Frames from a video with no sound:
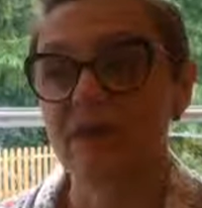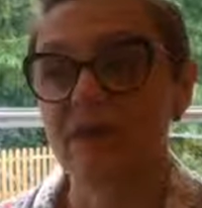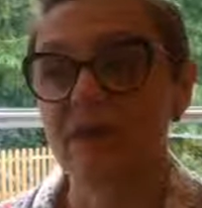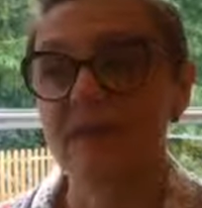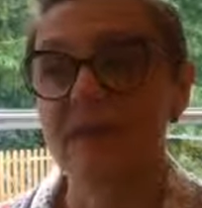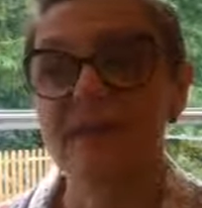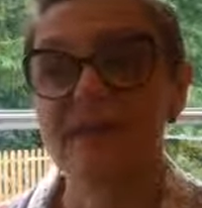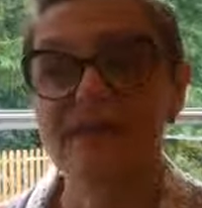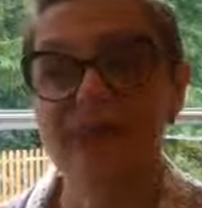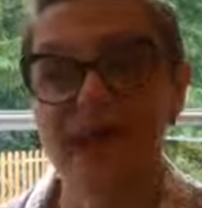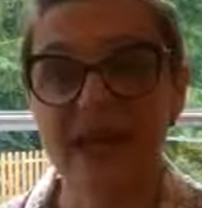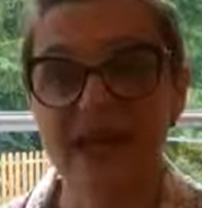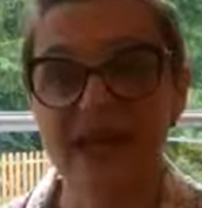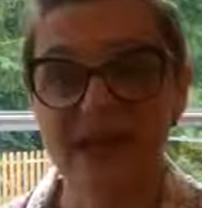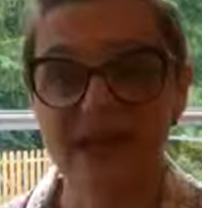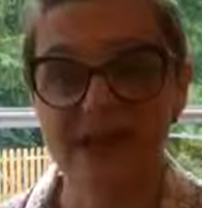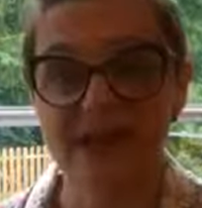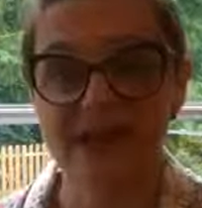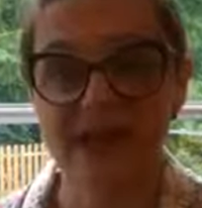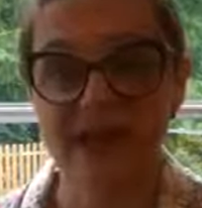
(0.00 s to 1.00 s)
in this
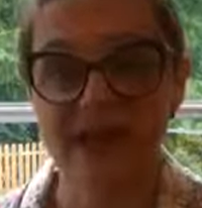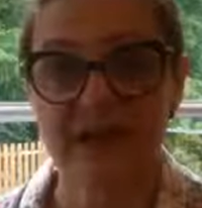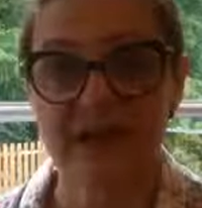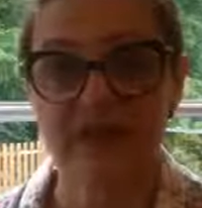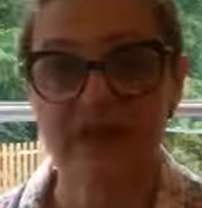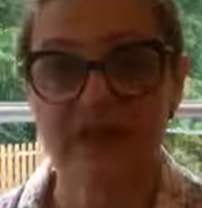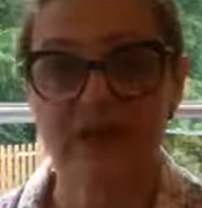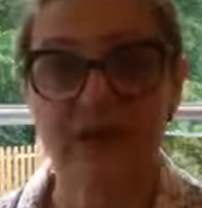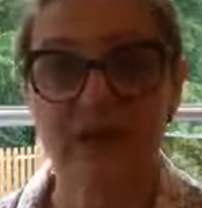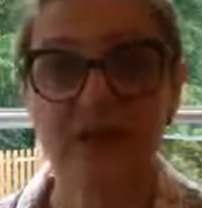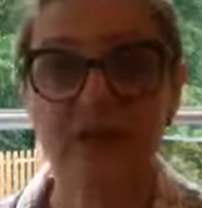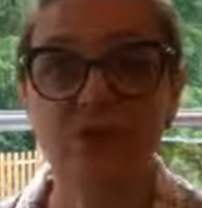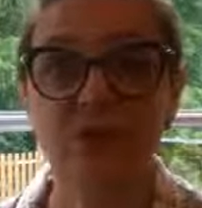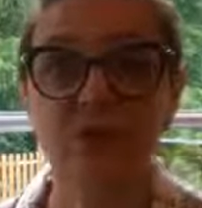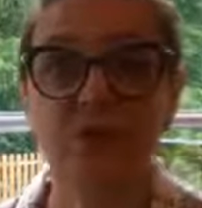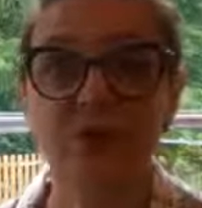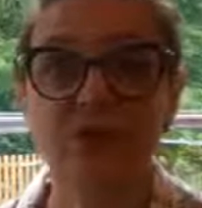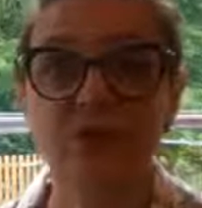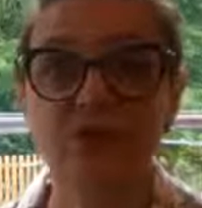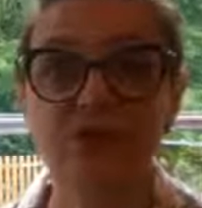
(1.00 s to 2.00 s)
exercise, when you
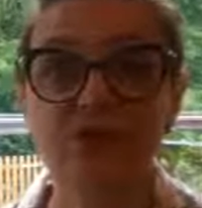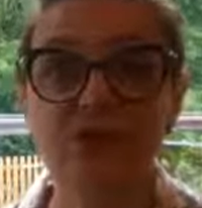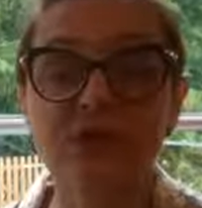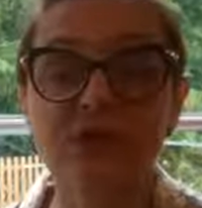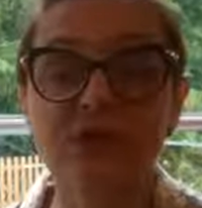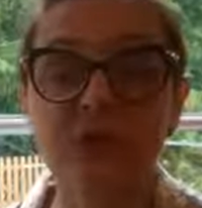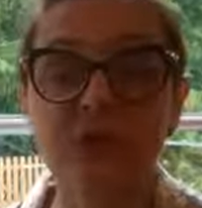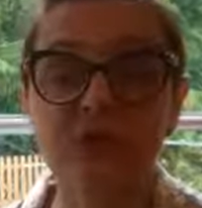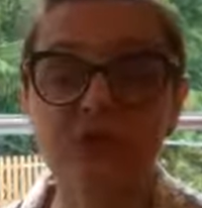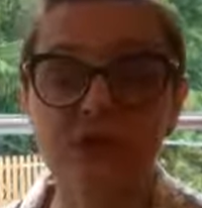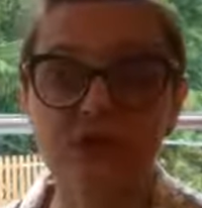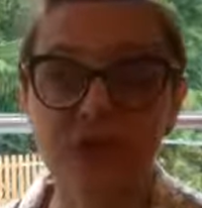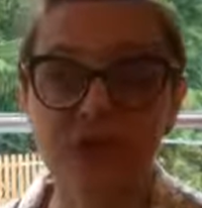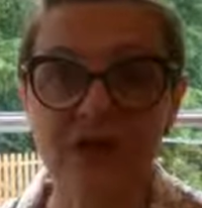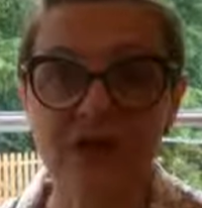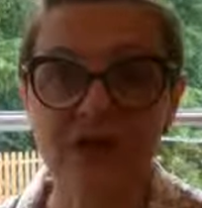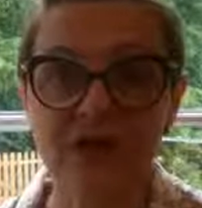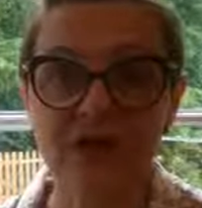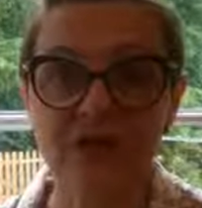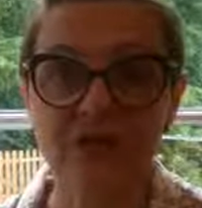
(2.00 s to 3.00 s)
are doing
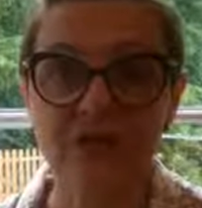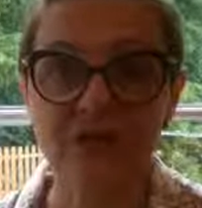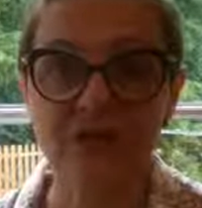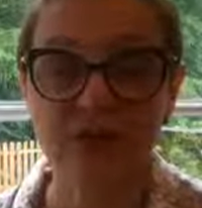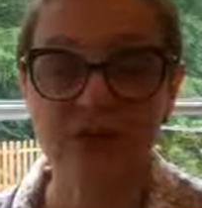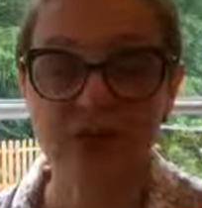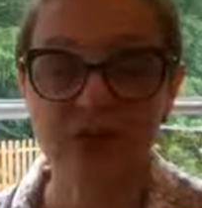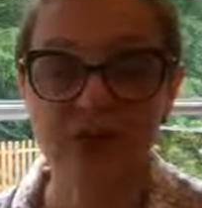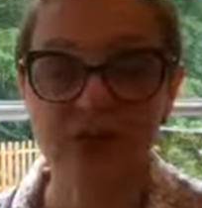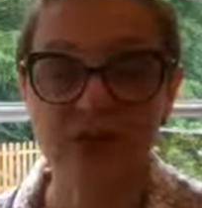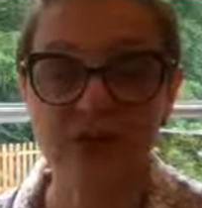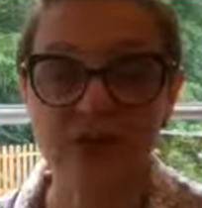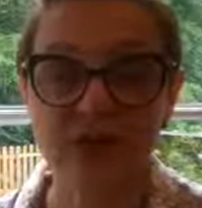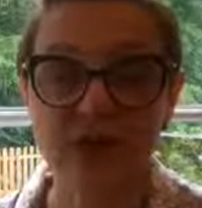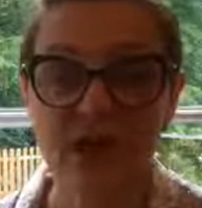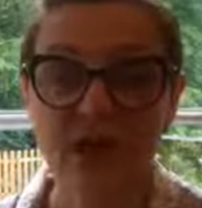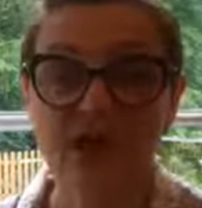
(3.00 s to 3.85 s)
it together,